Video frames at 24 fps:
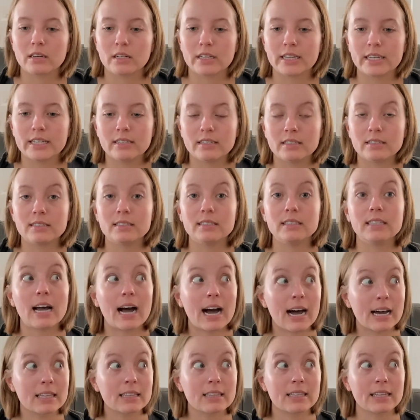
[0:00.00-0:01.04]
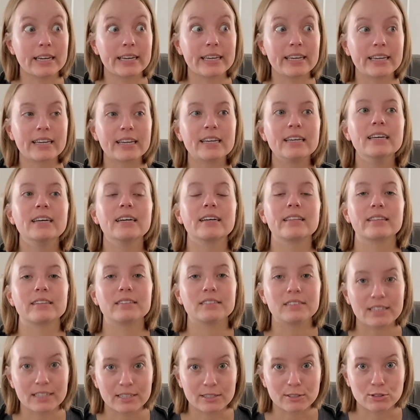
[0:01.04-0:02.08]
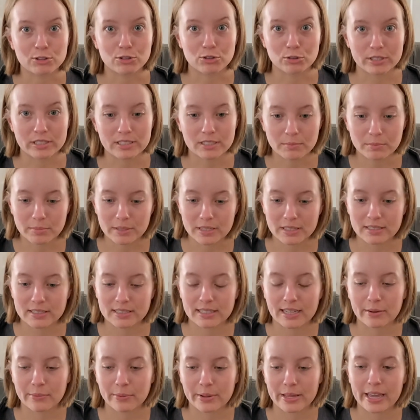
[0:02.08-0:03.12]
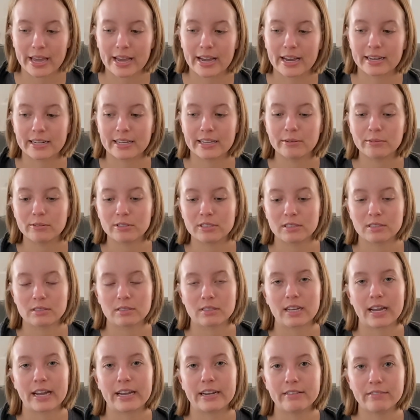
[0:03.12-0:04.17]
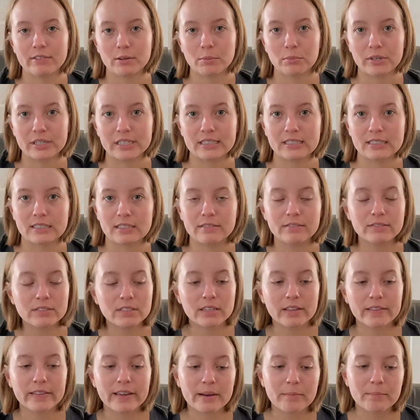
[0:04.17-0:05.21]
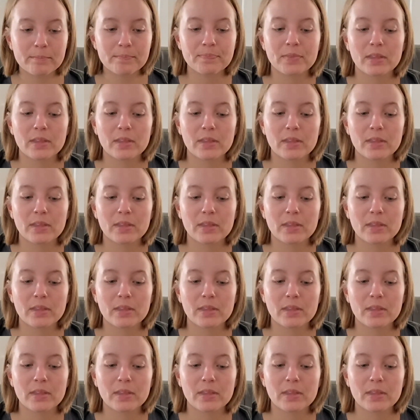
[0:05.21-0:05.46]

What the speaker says: He did not like the single jointed bits that we had. He was kind of abrasive to them.